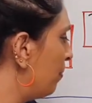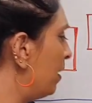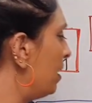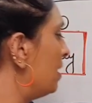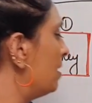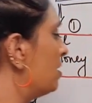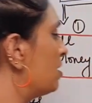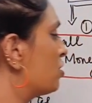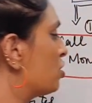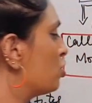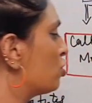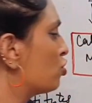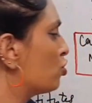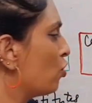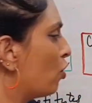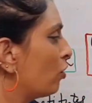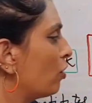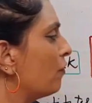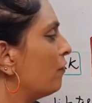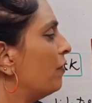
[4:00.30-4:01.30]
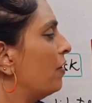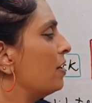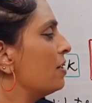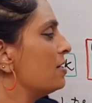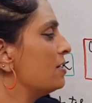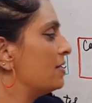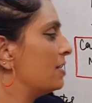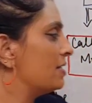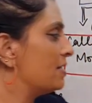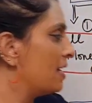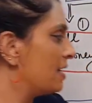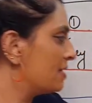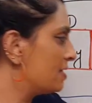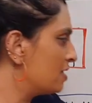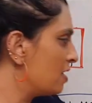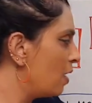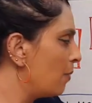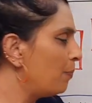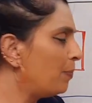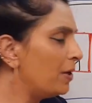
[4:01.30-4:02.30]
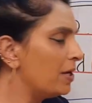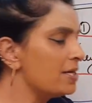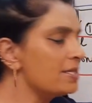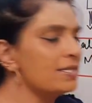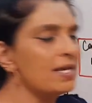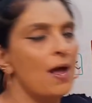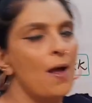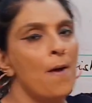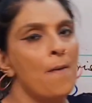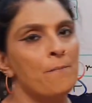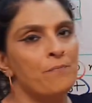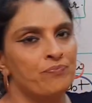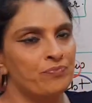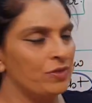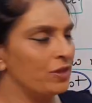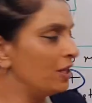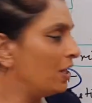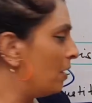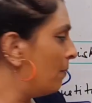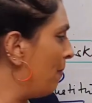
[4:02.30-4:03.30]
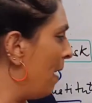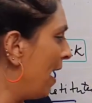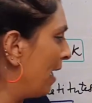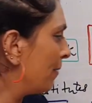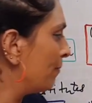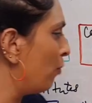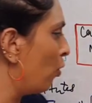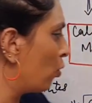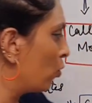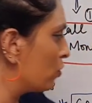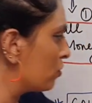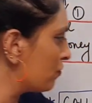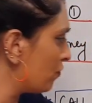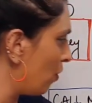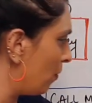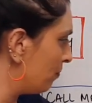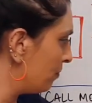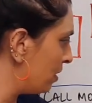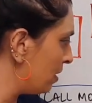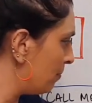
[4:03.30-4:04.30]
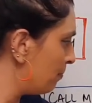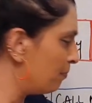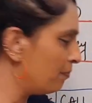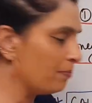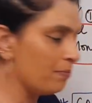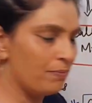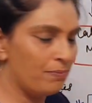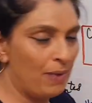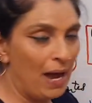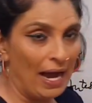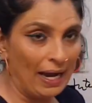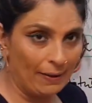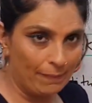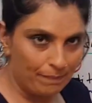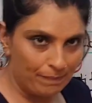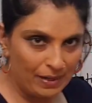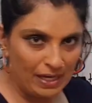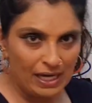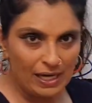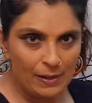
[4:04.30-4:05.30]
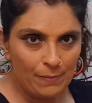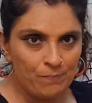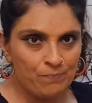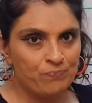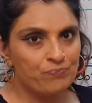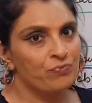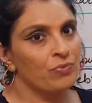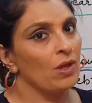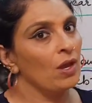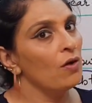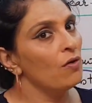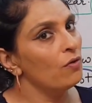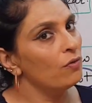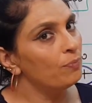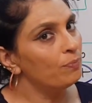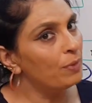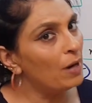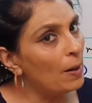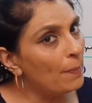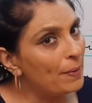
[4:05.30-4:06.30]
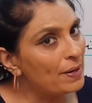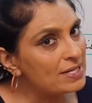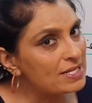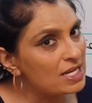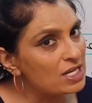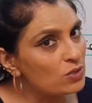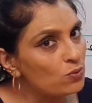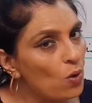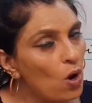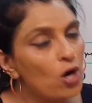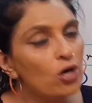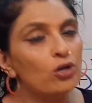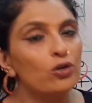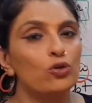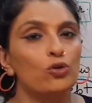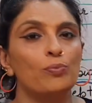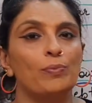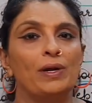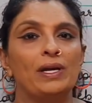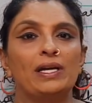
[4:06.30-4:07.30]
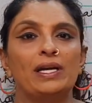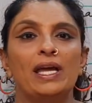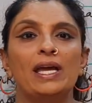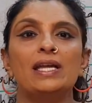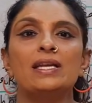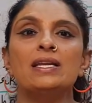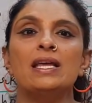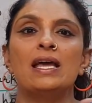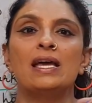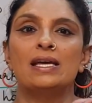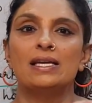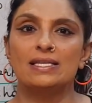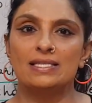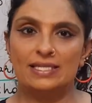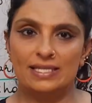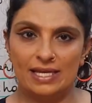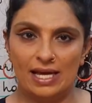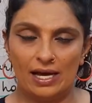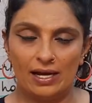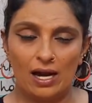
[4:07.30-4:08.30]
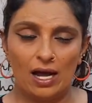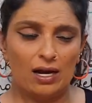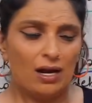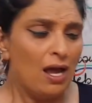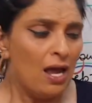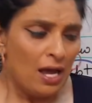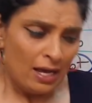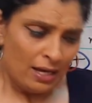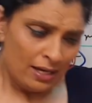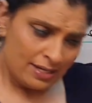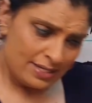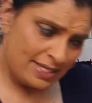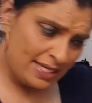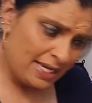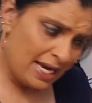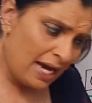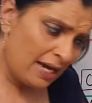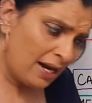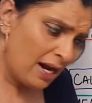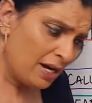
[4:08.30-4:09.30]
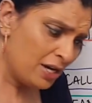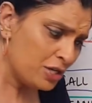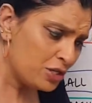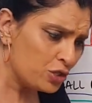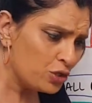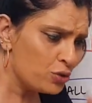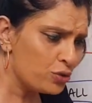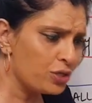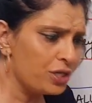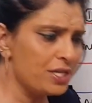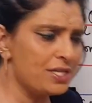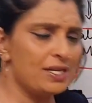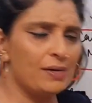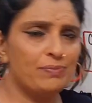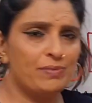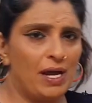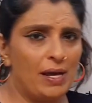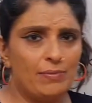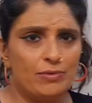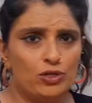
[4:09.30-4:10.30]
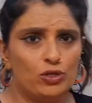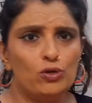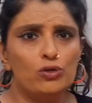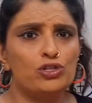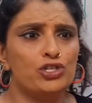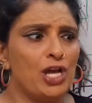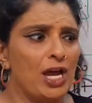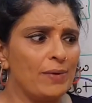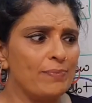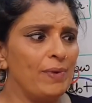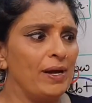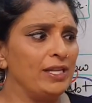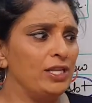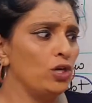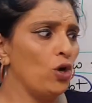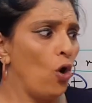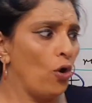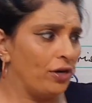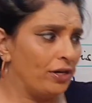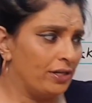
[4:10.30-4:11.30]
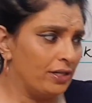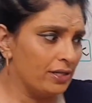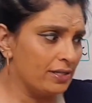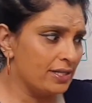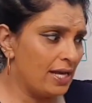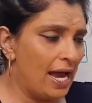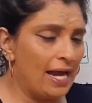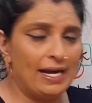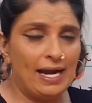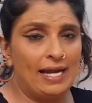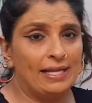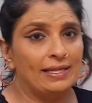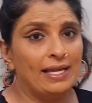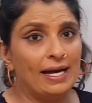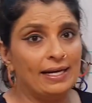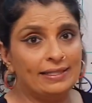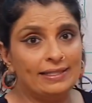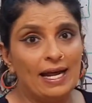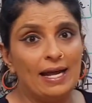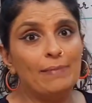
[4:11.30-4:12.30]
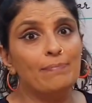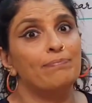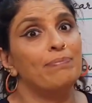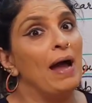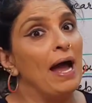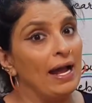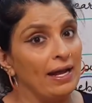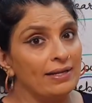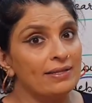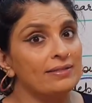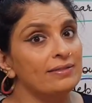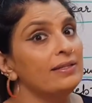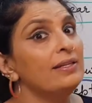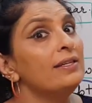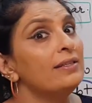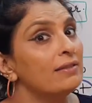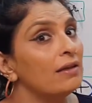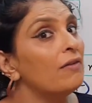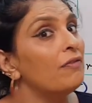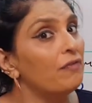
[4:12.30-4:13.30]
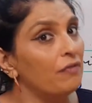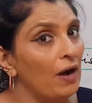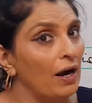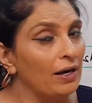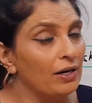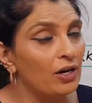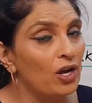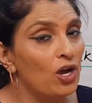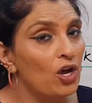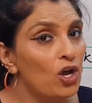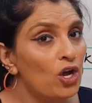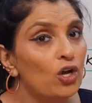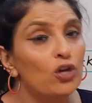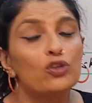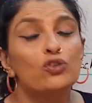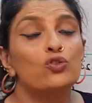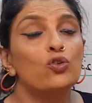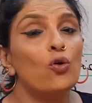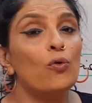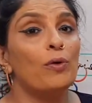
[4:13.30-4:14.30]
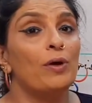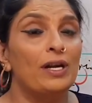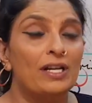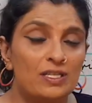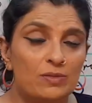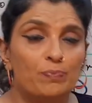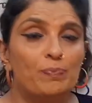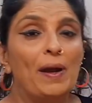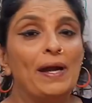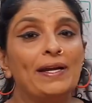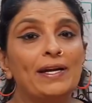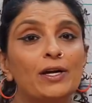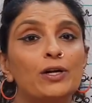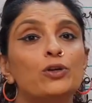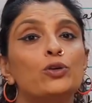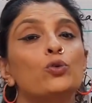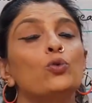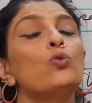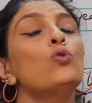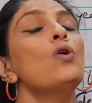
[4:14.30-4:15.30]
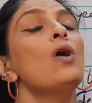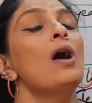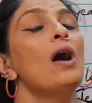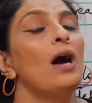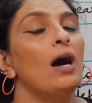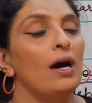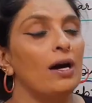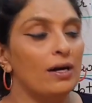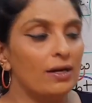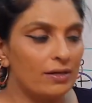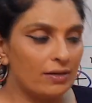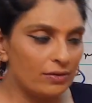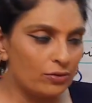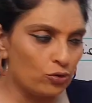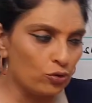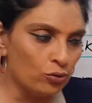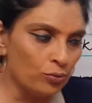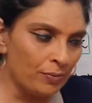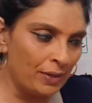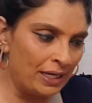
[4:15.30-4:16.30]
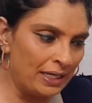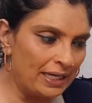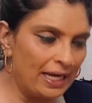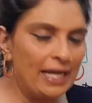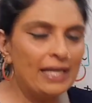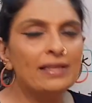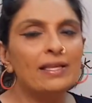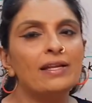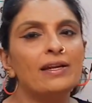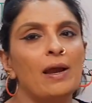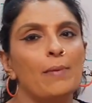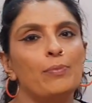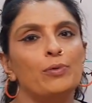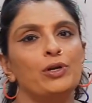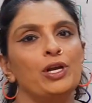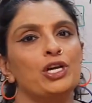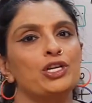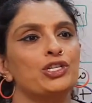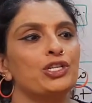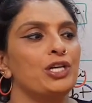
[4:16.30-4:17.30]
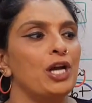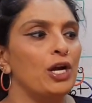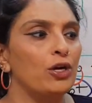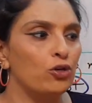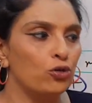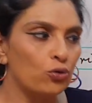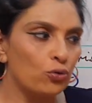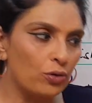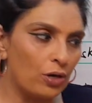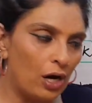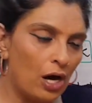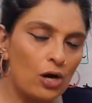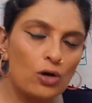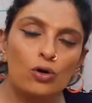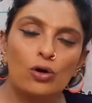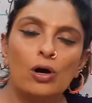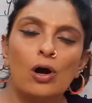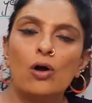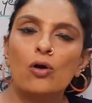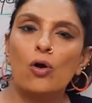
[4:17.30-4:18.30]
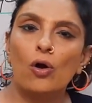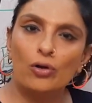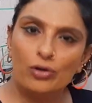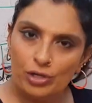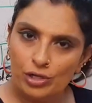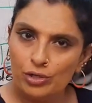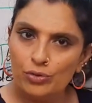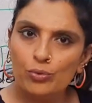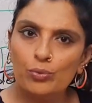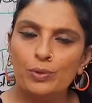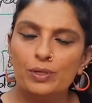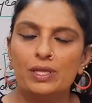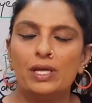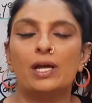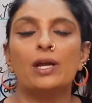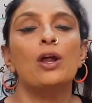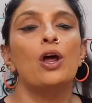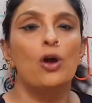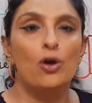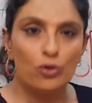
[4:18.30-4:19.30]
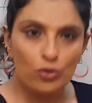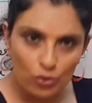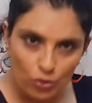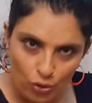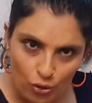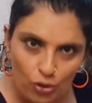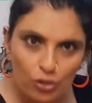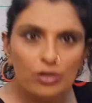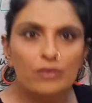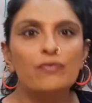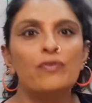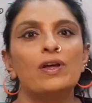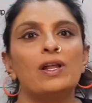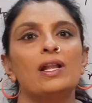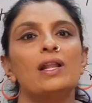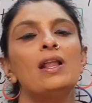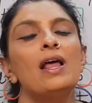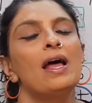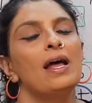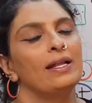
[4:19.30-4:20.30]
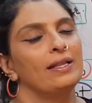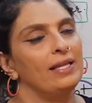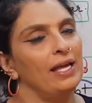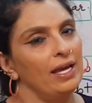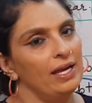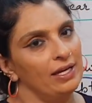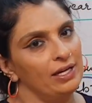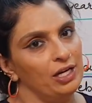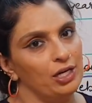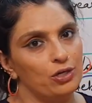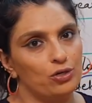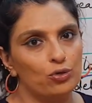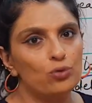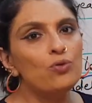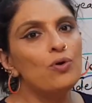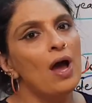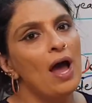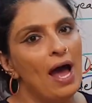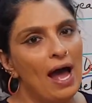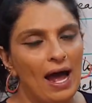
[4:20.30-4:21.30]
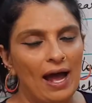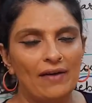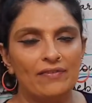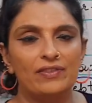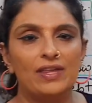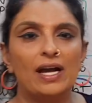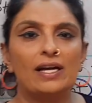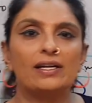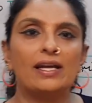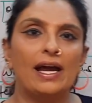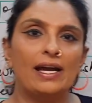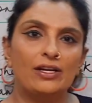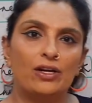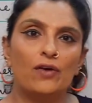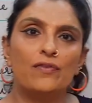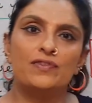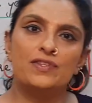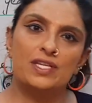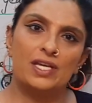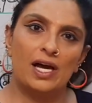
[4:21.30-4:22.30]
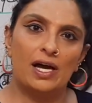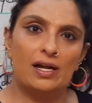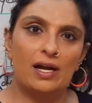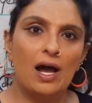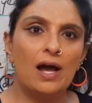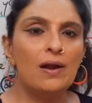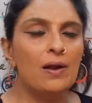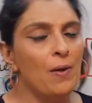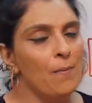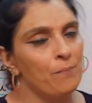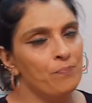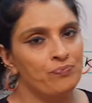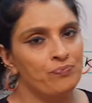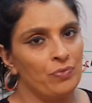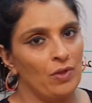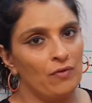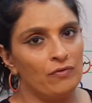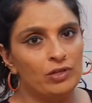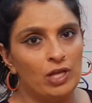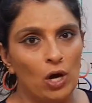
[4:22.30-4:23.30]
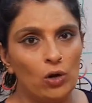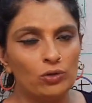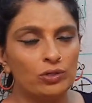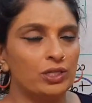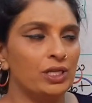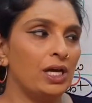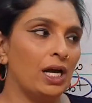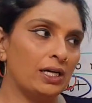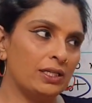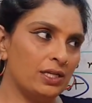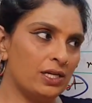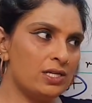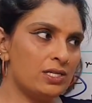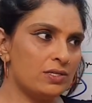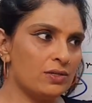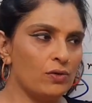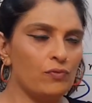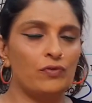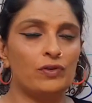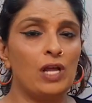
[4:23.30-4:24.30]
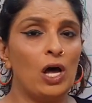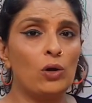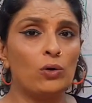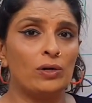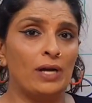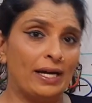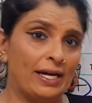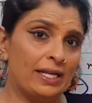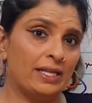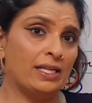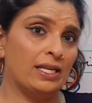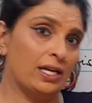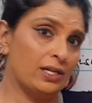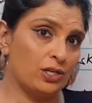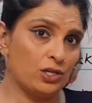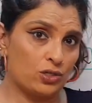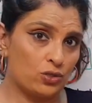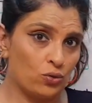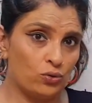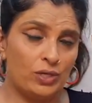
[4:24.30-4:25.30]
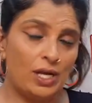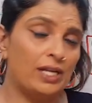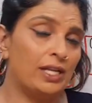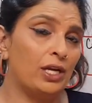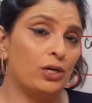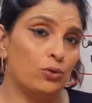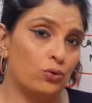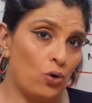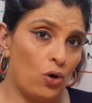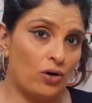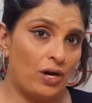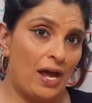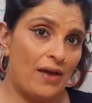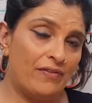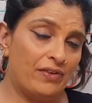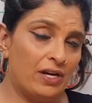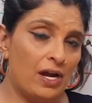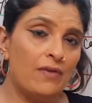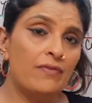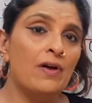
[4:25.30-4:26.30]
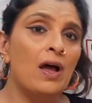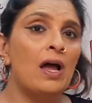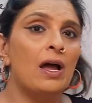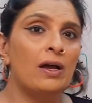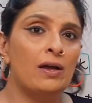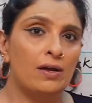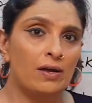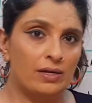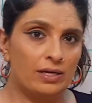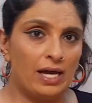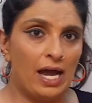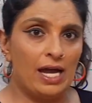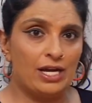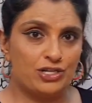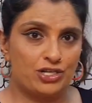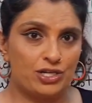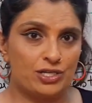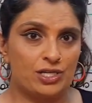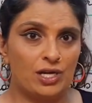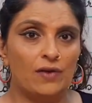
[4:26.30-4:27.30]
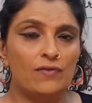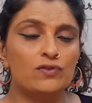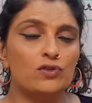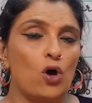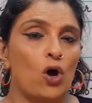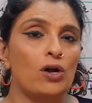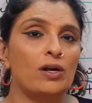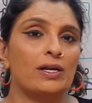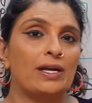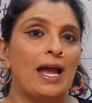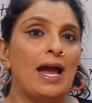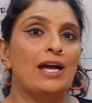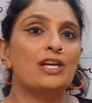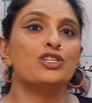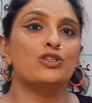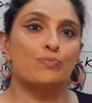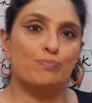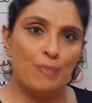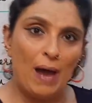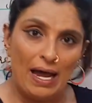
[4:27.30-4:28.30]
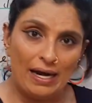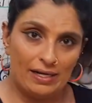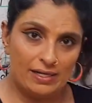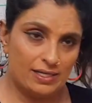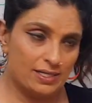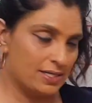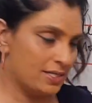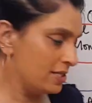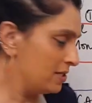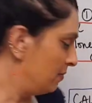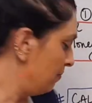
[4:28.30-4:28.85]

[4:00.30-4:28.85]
B, this is shorter funds, this has surplus. The bank borrows from the bank B. Purpose is what? To maintain CRR. CRR is usually sometimes checked by the auditors, and at that time banks need the fund. So it's better to maintain their reputation and to continue with their goodwill. They need to have that kind of CRR without letting the others know that they do not have enough cash reserves or cash balance.